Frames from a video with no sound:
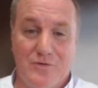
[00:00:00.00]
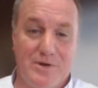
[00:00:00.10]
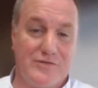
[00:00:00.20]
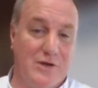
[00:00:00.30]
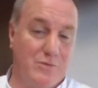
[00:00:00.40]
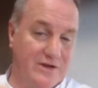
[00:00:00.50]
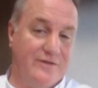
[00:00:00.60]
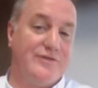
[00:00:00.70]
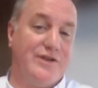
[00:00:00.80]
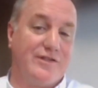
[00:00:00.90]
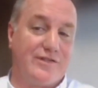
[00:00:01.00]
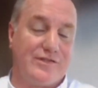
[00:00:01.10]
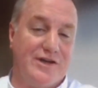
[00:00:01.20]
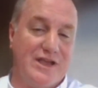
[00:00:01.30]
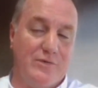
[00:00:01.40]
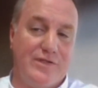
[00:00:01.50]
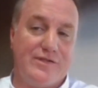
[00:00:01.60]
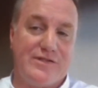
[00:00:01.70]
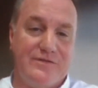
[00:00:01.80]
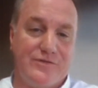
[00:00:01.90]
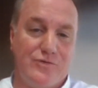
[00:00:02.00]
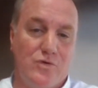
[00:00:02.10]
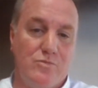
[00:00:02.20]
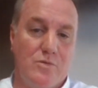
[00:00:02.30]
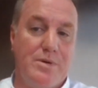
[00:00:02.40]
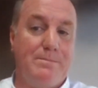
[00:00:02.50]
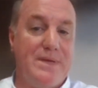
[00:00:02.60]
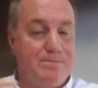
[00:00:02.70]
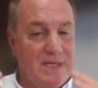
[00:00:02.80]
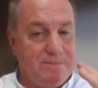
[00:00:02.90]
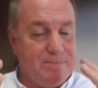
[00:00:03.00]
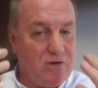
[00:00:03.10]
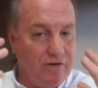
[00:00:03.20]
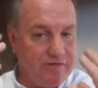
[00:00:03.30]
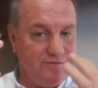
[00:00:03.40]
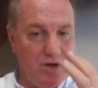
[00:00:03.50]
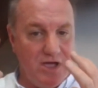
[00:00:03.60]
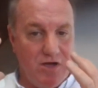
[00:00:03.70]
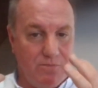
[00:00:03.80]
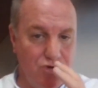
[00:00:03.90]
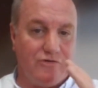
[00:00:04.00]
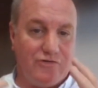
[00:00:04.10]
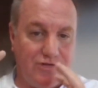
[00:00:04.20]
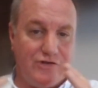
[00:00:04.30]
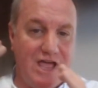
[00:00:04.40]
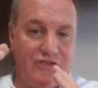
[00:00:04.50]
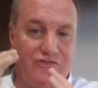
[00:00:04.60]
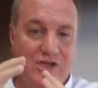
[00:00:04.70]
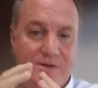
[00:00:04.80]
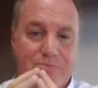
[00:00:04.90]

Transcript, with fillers: because I would have lived in a society where this stuff is normal. But because of my obnoxious nature